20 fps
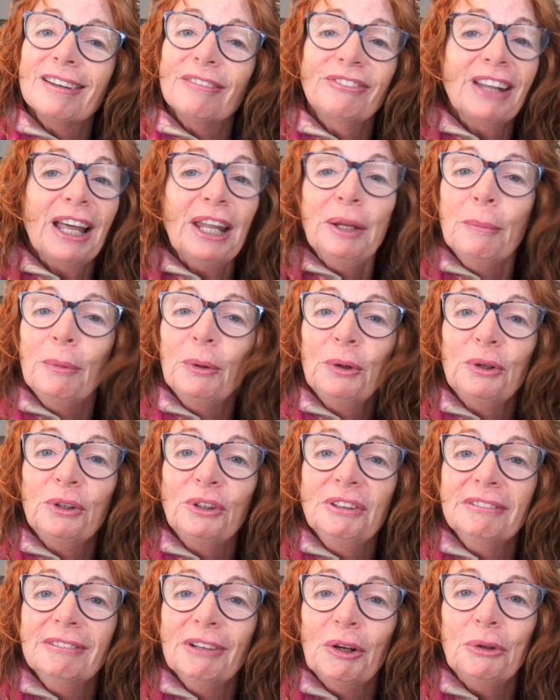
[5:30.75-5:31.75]
I've done them
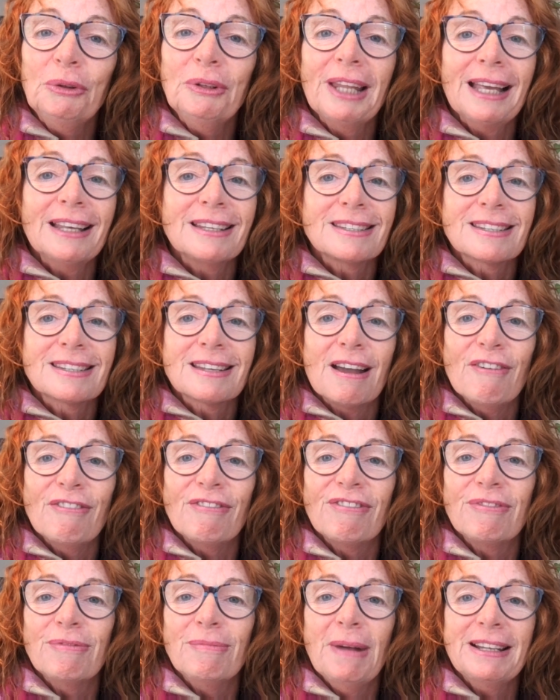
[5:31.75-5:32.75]
all that stuff.
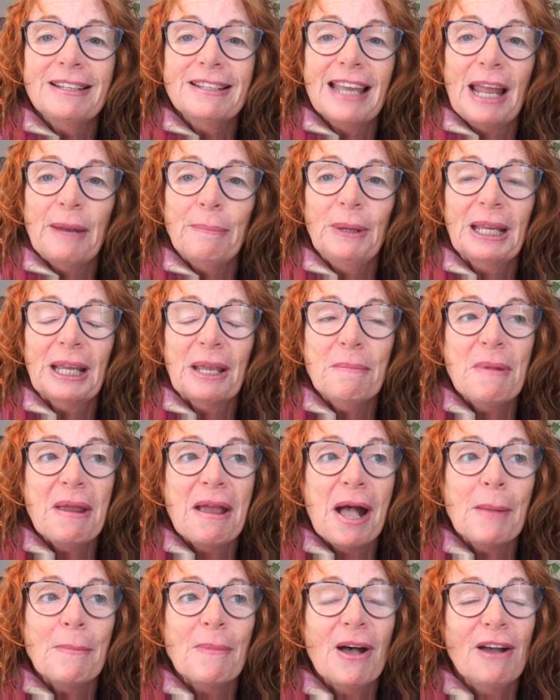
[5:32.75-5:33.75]
My dad picking
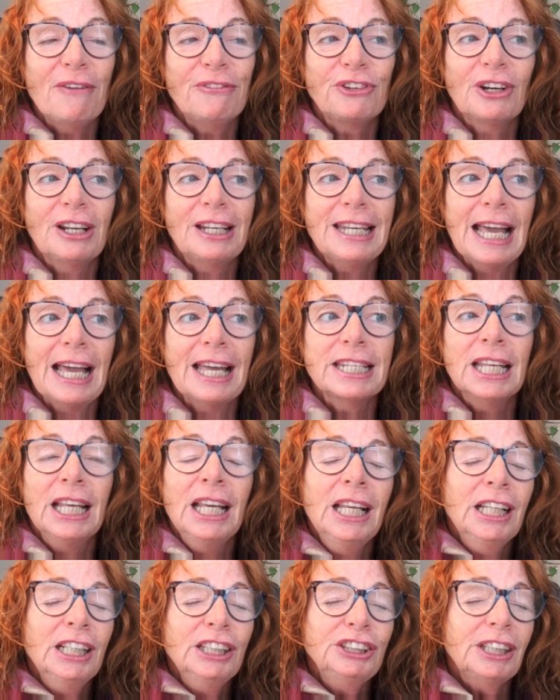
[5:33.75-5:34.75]
me up after I'd had
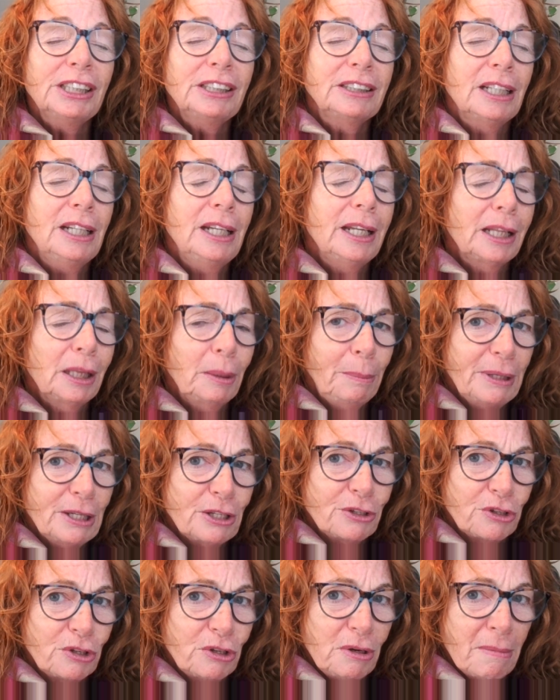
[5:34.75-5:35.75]
just a little
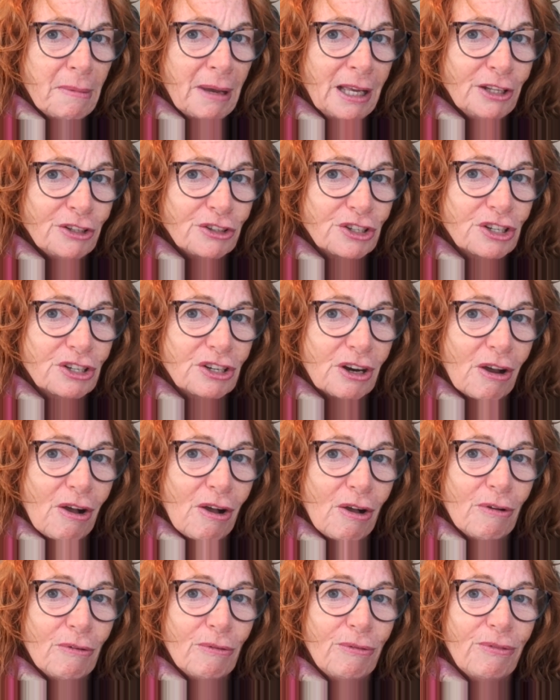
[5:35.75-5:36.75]
bit too much
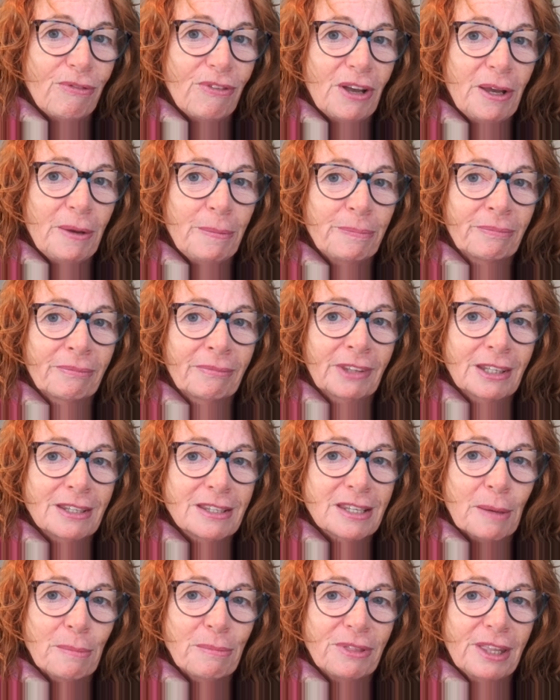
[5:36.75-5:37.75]
of
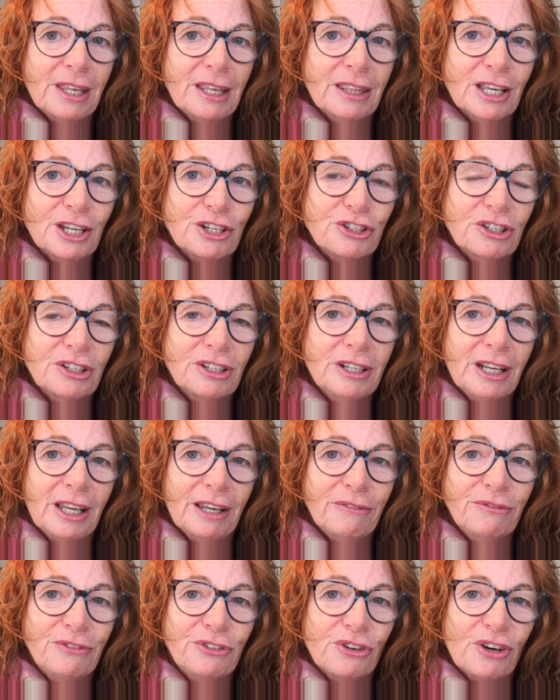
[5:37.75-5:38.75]
something that I shouldn't
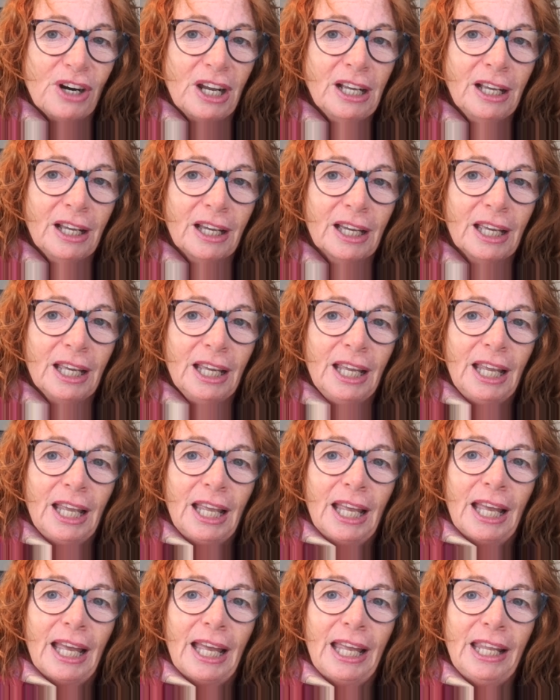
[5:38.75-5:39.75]
have drunk.
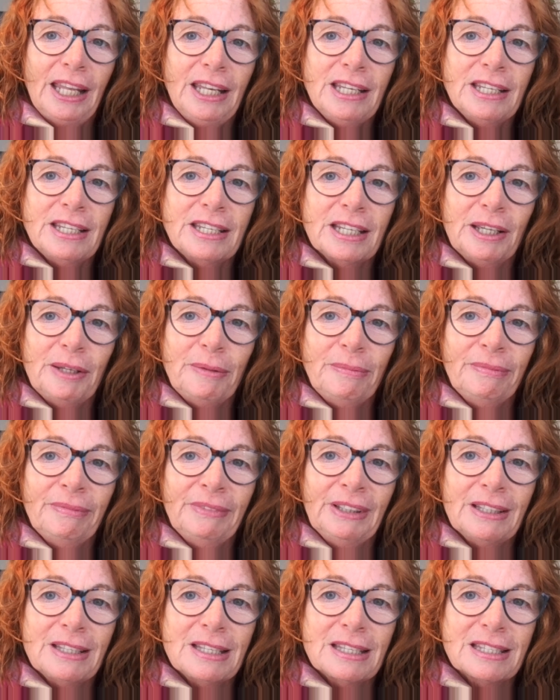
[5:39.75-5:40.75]
And
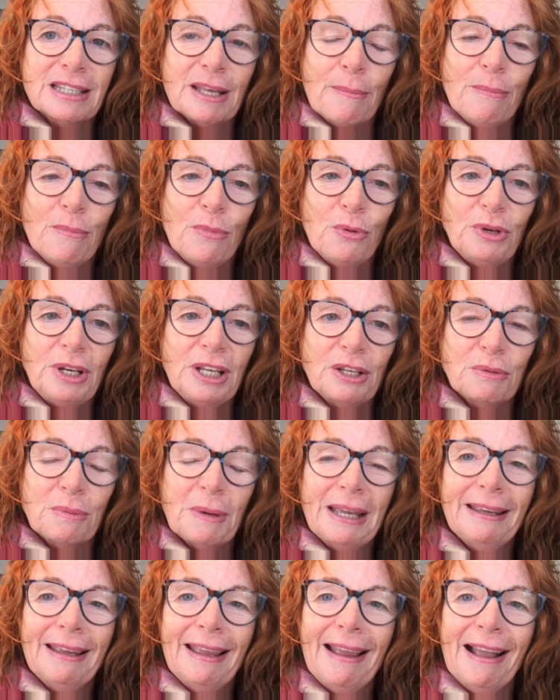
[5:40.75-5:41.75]
some mornings
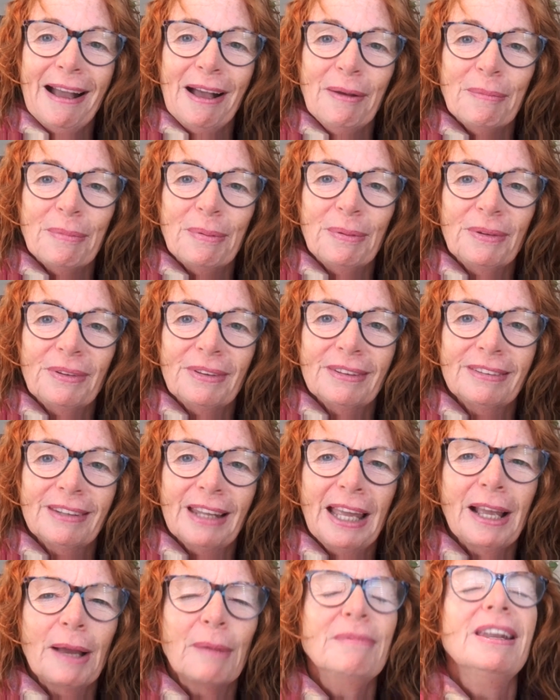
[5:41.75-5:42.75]
waking up
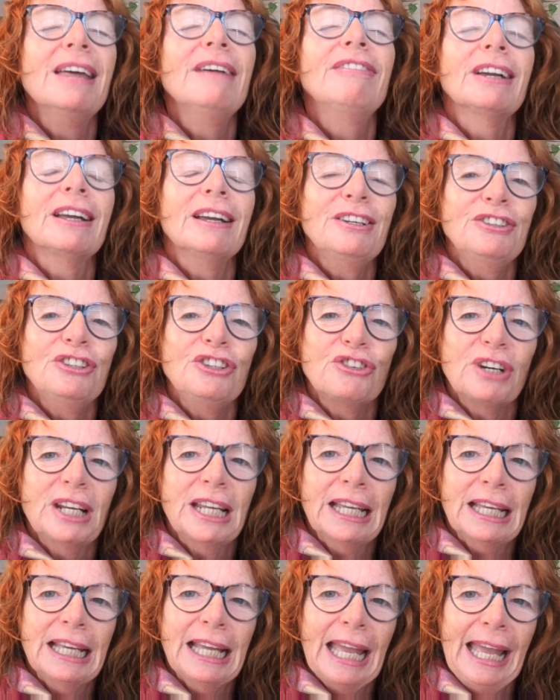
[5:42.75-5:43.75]
saying, I'm never going to
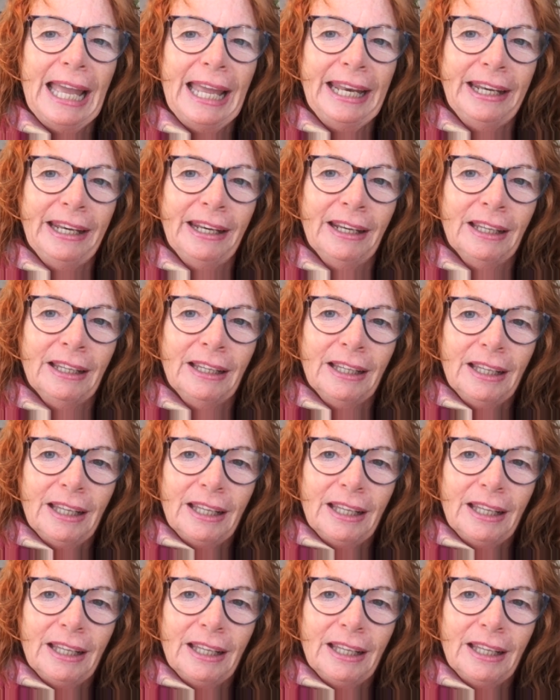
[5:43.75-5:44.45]
drink again.